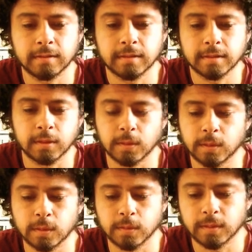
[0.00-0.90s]
this
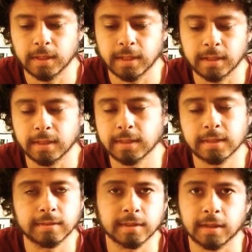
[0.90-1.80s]
whole
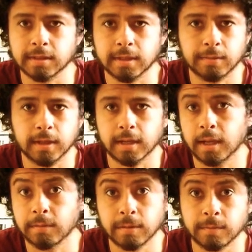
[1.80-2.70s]
list of songs that we're like,
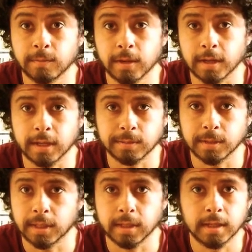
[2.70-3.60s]
hey, we want to get them
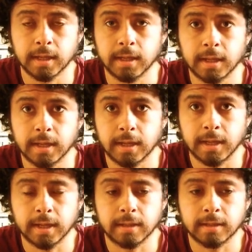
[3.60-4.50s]
done,
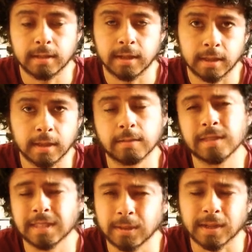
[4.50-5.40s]
and I think we
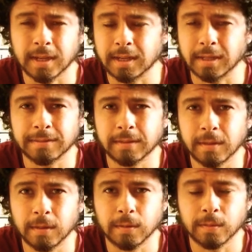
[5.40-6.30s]
still can, even
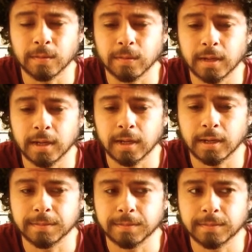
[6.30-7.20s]
though
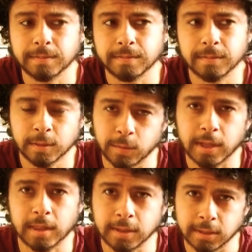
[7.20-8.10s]
the way
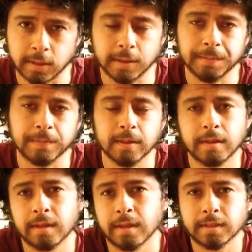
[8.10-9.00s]
things are.
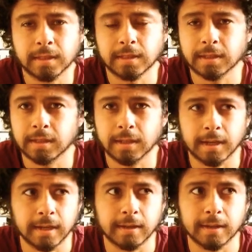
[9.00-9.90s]
It's just gonna
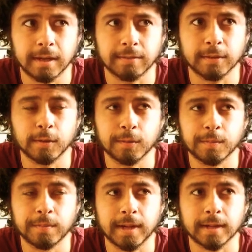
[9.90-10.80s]
kind of have to go
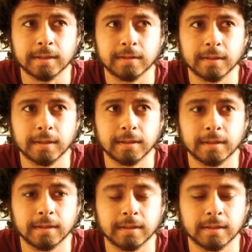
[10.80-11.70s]
back to
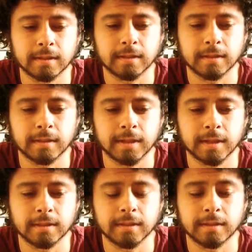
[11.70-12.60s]
the
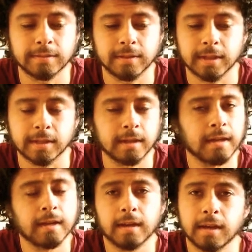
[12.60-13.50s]
idea of like,
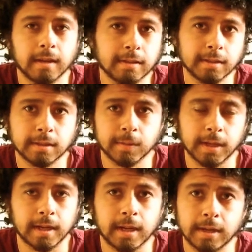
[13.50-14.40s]
hey, this is what
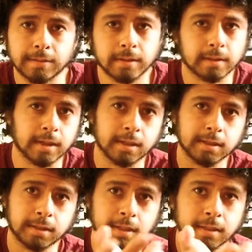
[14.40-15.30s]
I have, and kind of
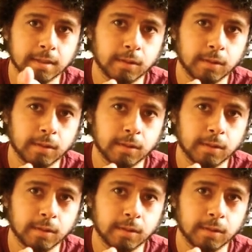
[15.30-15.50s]
send it